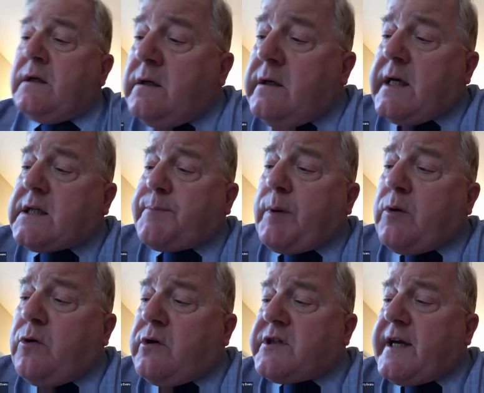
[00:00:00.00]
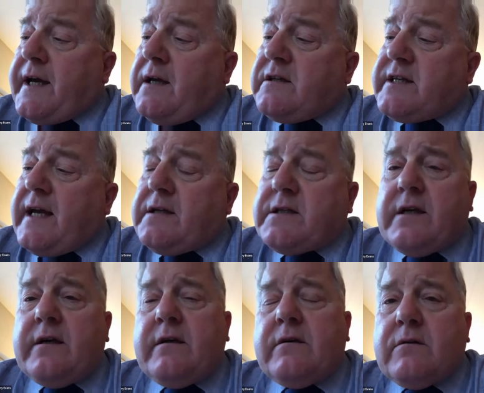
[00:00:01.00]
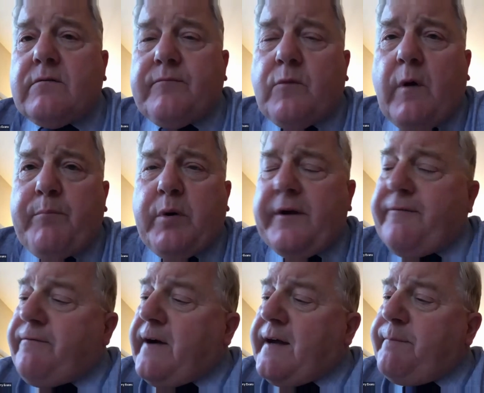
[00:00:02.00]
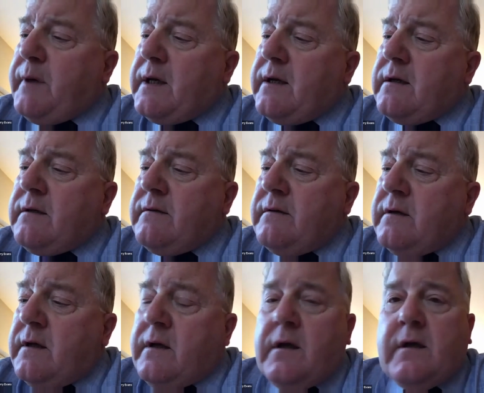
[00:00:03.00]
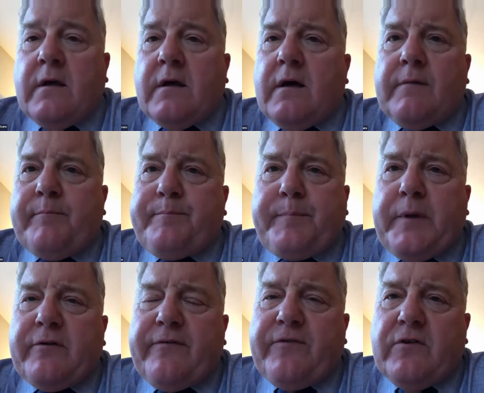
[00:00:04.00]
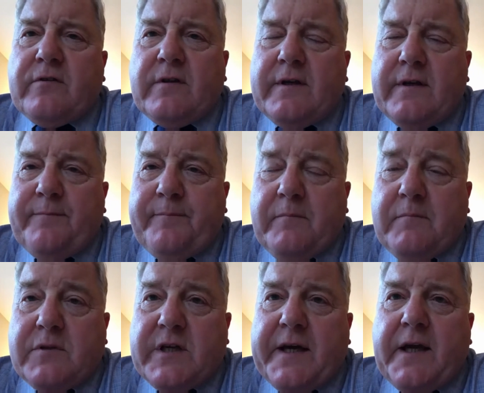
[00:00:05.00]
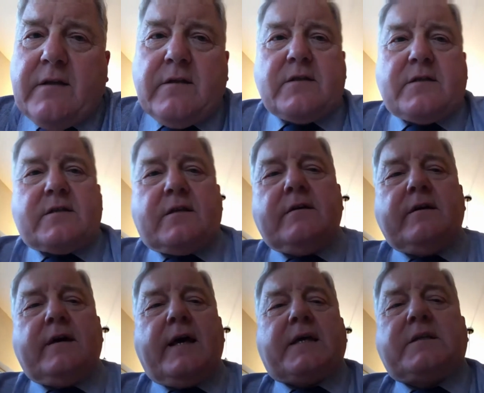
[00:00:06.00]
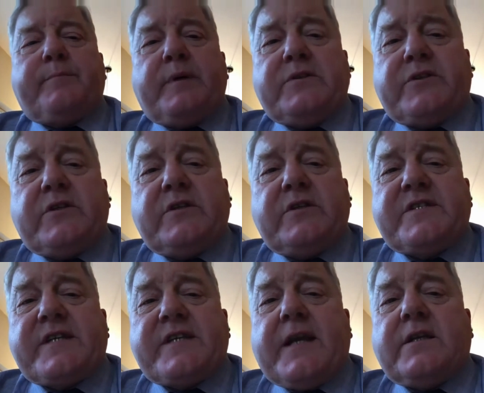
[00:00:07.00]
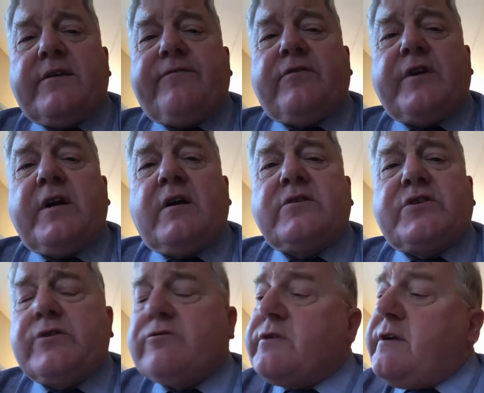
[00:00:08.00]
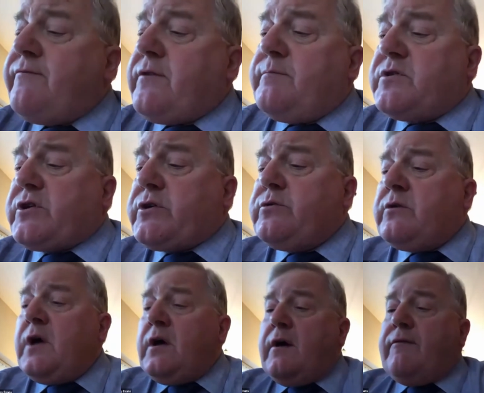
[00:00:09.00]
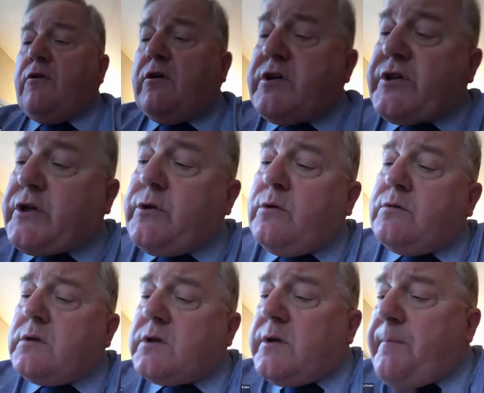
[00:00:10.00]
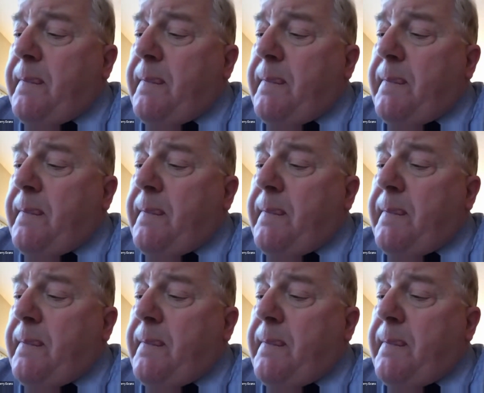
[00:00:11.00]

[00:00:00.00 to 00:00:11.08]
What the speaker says: Explore Science Centre, 1.5 million, a beautiful science exhibition centre for young children from schools.